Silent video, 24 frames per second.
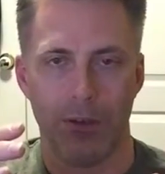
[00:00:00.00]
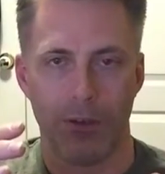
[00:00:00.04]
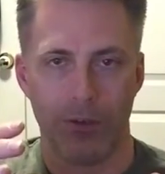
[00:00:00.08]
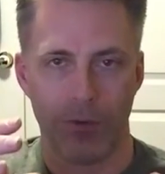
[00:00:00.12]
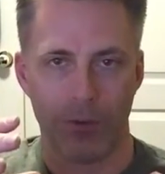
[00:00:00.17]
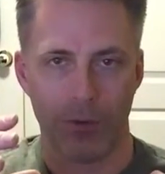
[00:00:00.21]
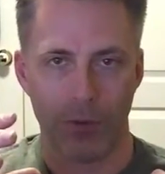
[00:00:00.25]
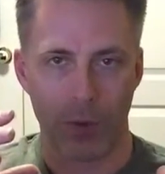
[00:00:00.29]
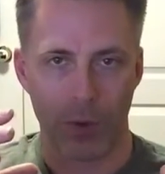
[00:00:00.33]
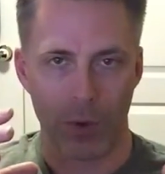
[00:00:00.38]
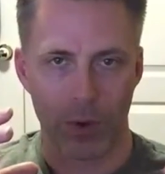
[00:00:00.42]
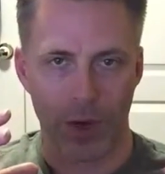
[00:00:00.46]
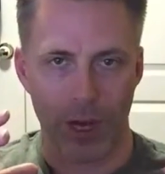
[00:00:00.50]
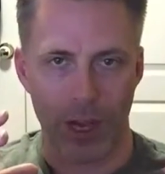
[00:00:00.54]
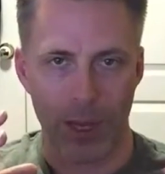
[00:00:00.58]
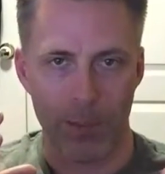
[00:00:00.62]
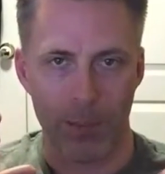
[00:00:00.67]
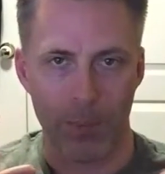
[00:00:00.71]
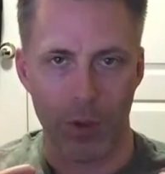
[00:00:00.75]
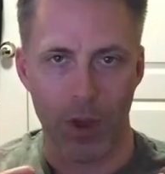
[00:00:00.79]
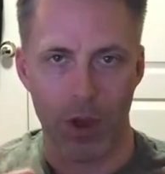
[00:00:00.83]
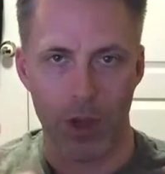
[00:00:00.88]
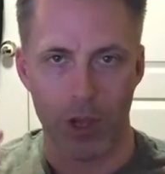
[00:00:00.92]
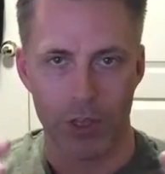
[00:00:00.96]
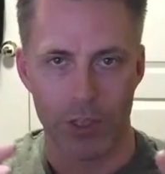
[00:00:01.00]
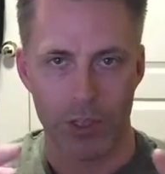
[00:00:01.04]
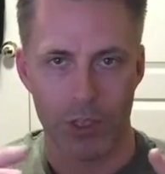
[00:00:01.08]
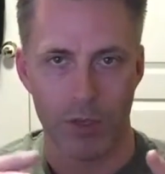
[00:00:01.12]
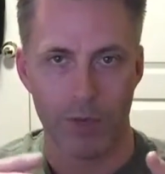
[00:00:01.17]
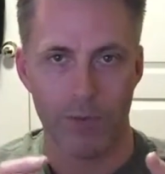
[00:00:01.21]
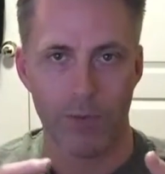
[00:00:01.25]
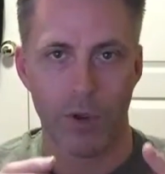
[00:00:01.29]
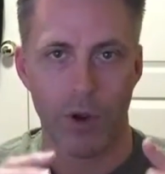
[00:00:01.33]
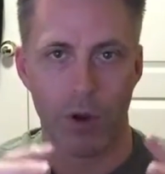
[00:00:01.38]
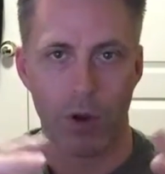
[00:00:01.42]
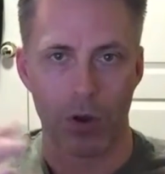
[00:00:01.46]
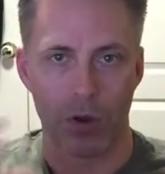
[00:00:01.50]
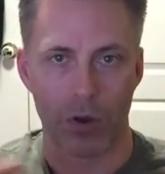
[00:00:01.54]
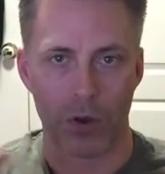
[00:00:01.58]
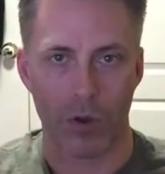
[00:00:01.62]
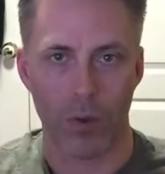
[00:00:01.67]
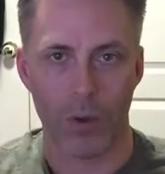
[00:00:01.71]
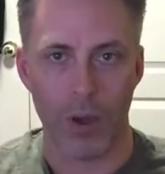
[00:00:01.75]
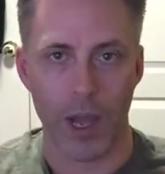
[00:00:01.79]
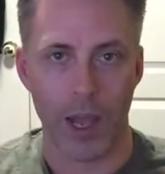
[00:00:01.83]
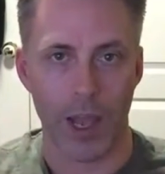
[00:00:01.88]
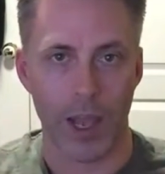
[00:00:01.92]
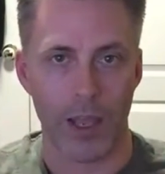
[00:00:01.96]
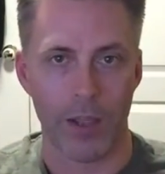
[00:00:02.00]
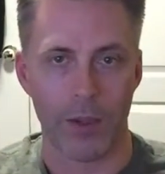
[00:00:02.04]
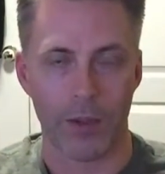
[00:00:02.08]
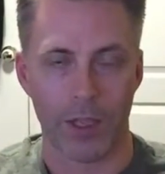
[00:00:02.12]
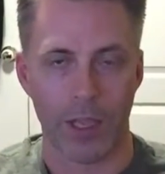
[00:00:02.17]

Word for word: for a positive ROI.